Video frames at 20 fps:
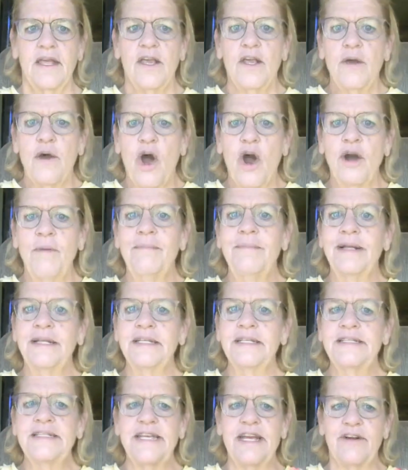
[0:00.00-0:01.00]
Our
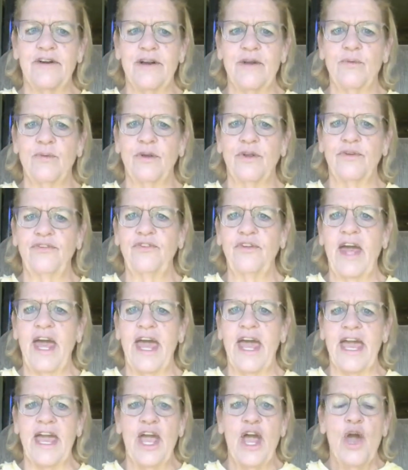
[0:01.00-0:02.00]
military will
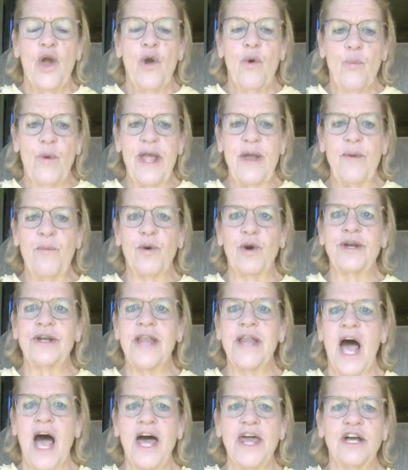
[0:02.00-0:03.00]
say, we were
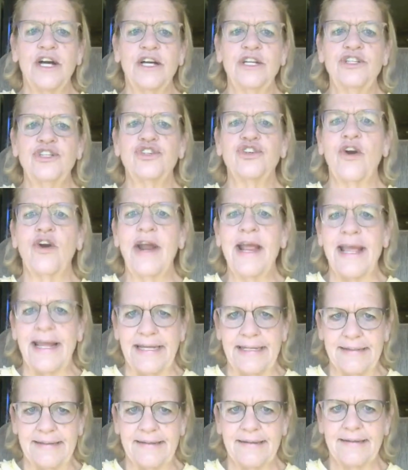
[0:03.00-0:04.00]
not
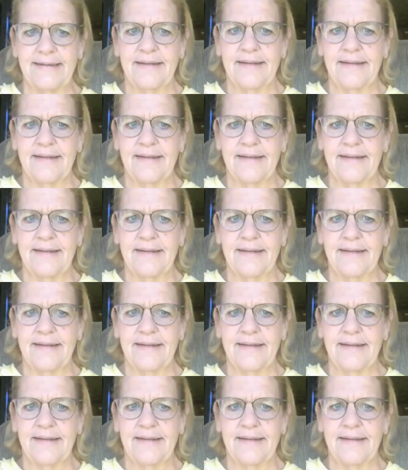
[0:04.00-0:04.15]
untrained.